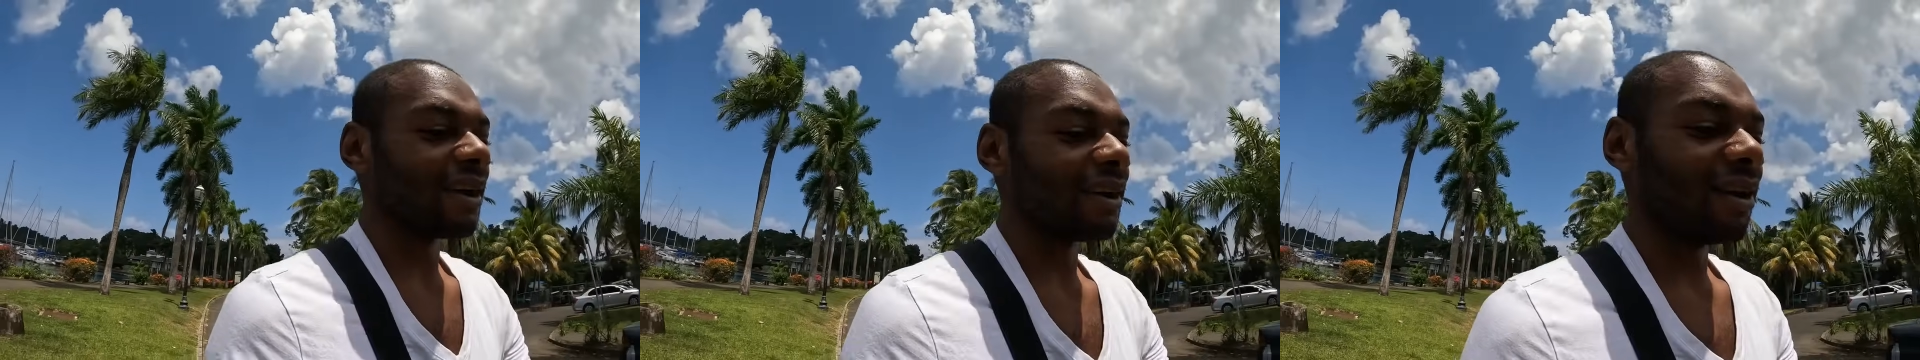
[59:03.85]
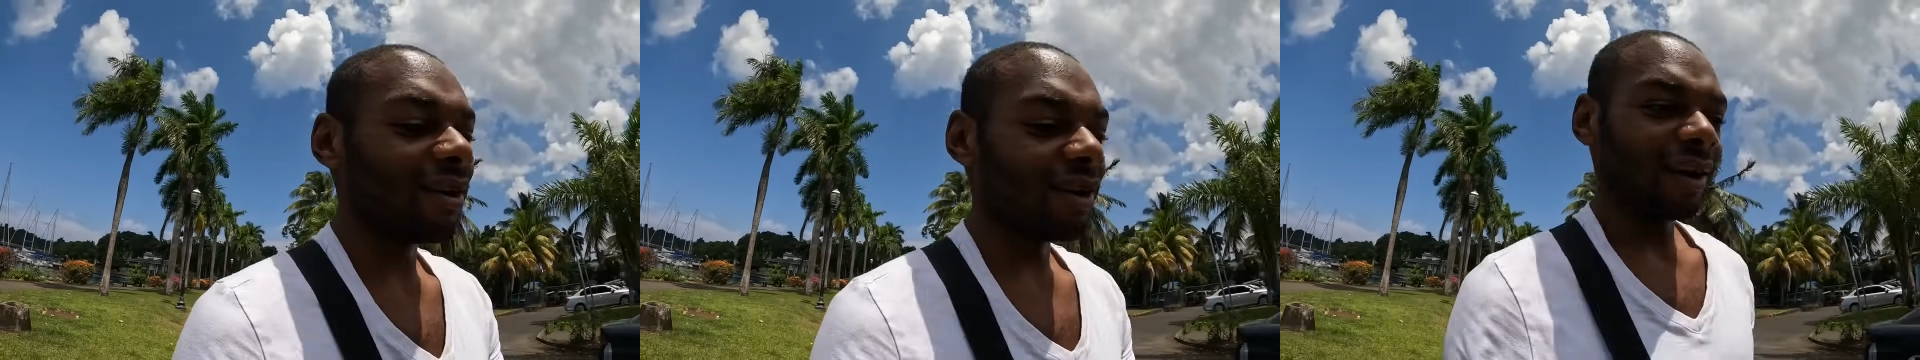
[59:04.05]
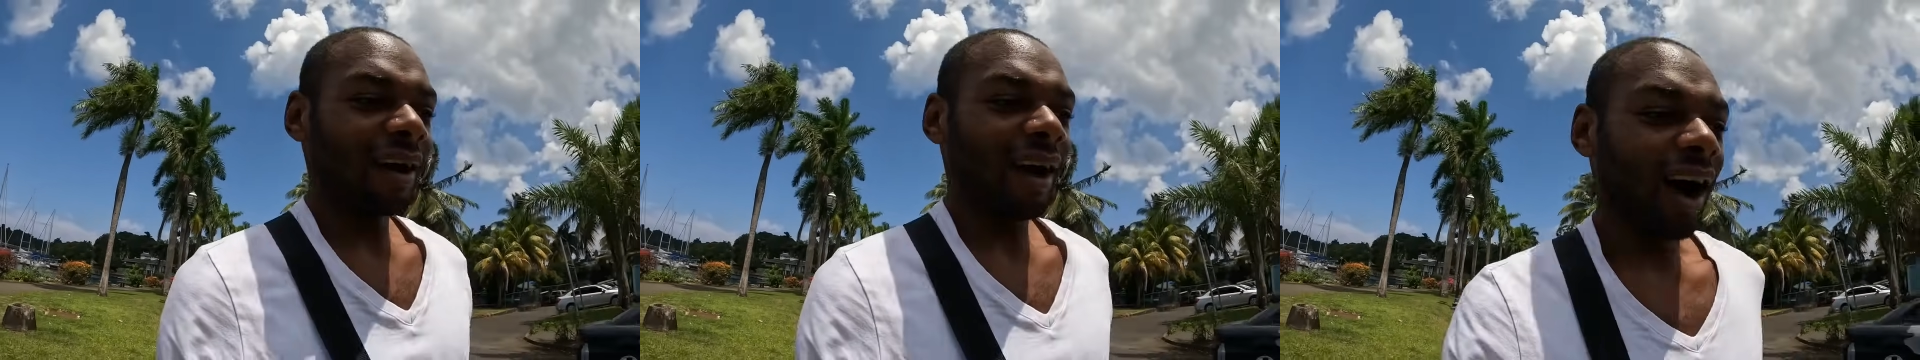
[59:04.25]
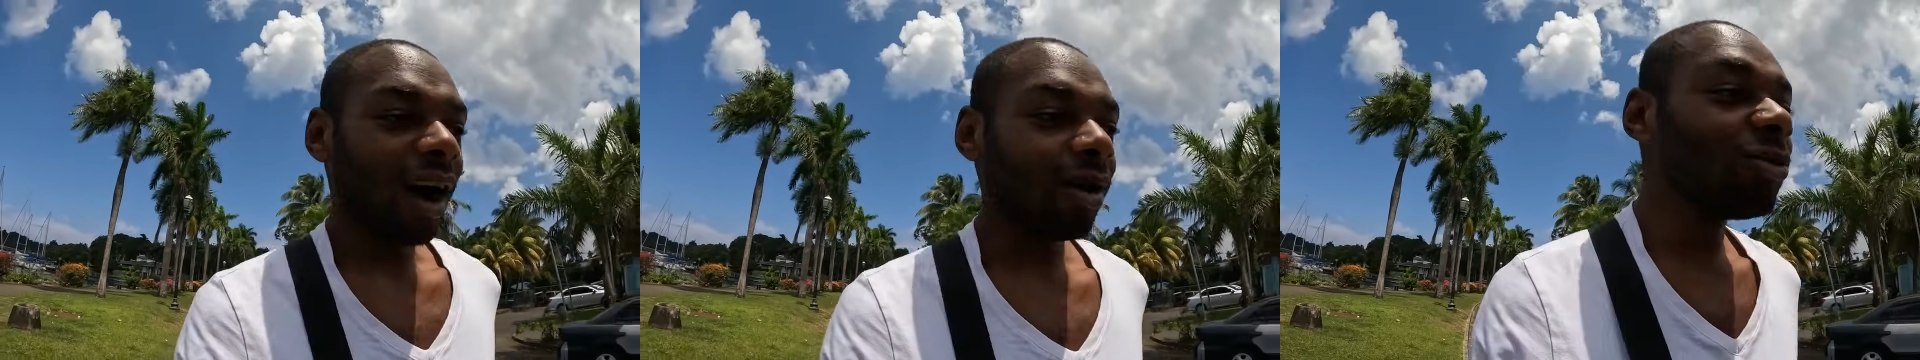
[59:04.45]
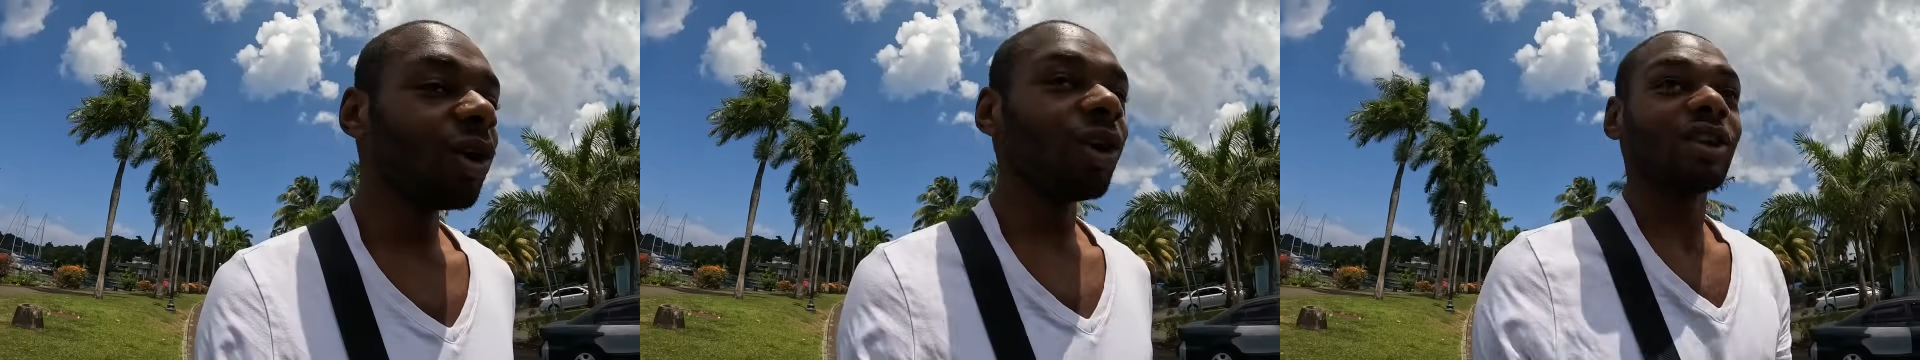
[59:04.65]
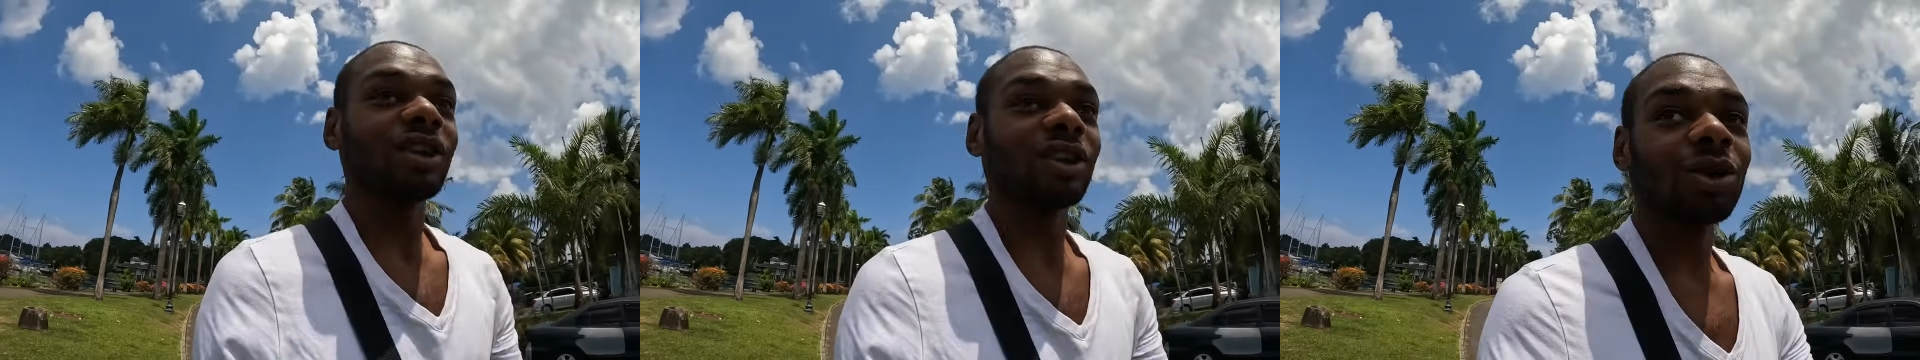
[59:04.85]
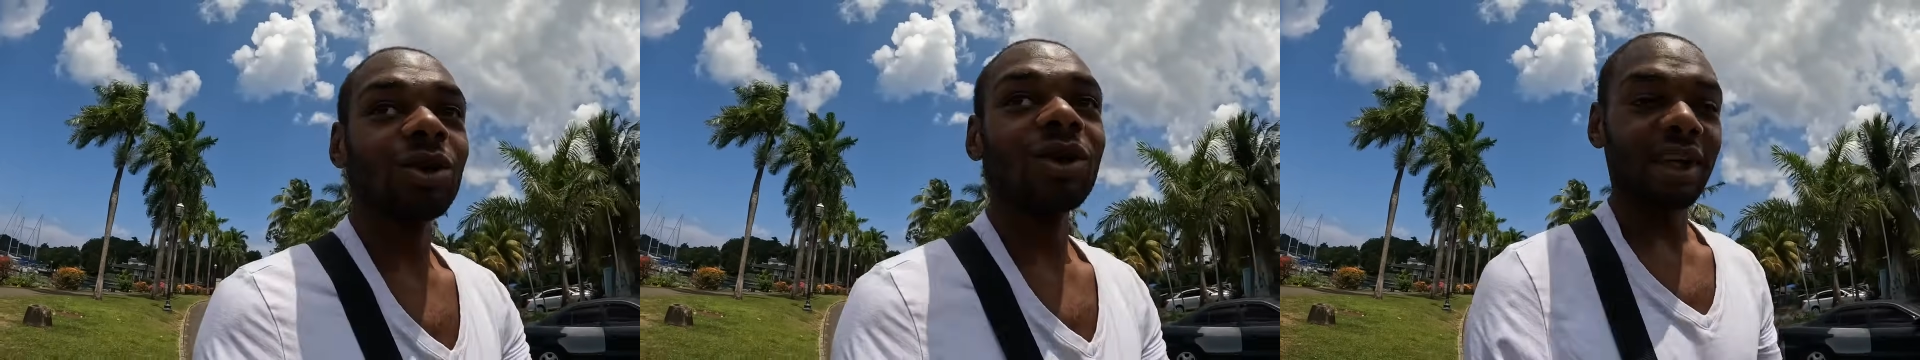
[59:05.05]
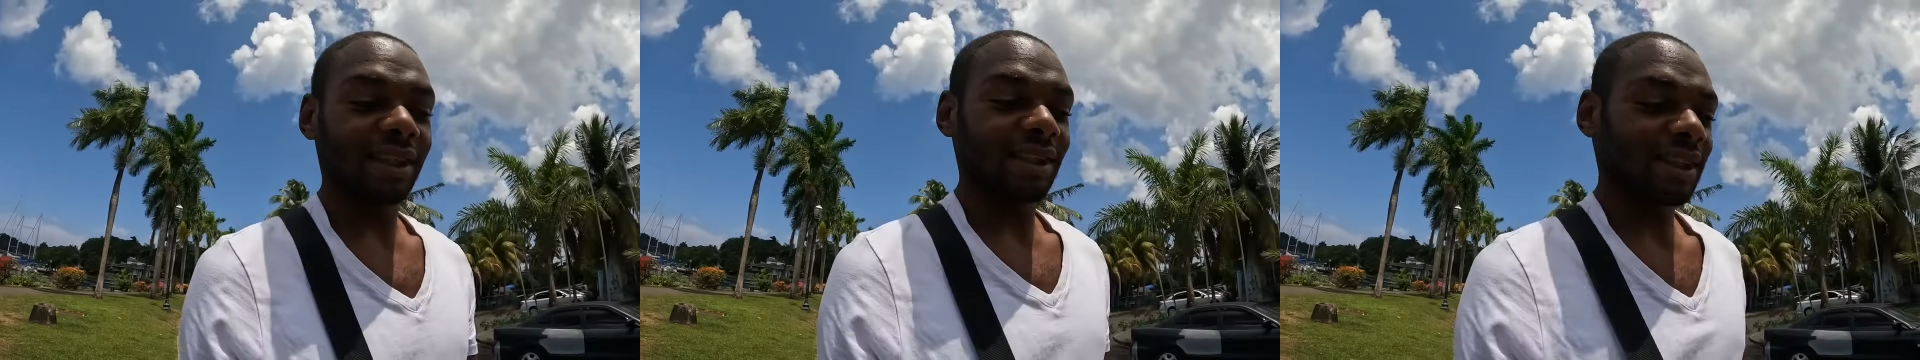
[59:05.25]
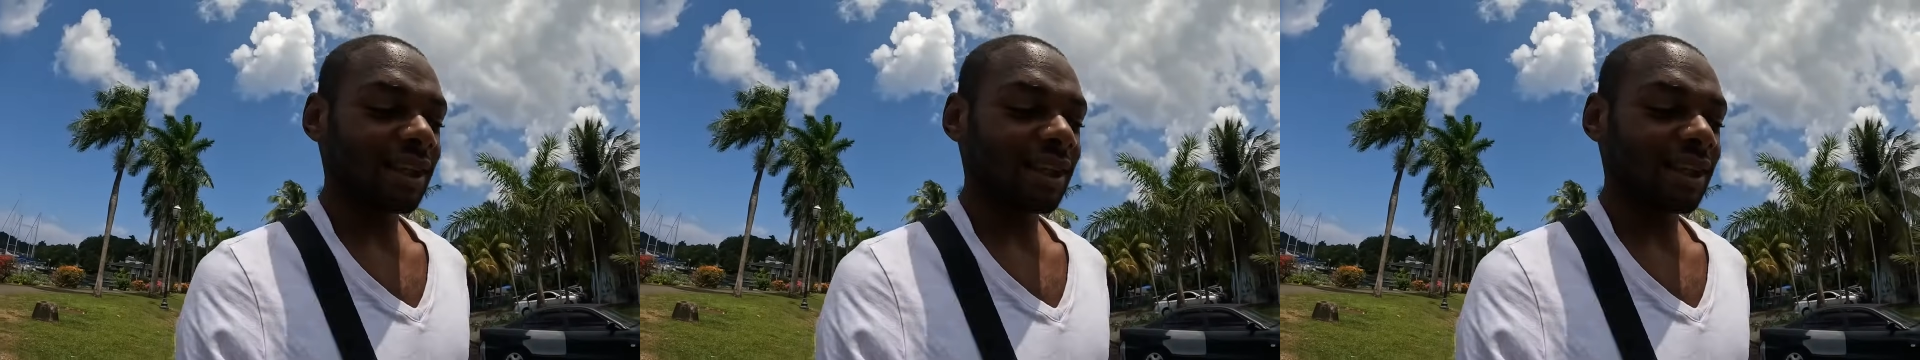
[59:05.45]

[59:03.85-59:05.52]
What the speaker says: you know, I'm not a tourist.